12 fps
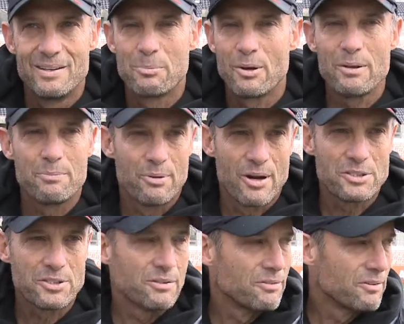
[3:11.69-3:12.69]
Pretty
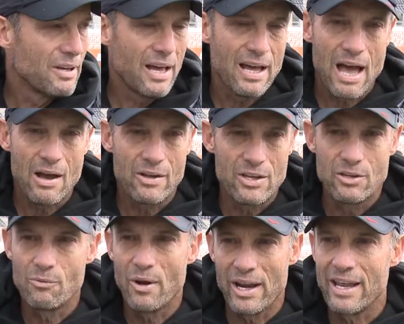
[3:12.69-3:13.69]
impressive uh, how he
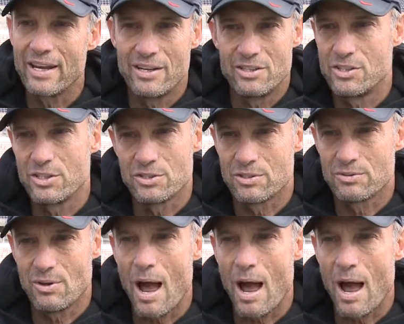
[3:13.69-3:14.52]
went in and just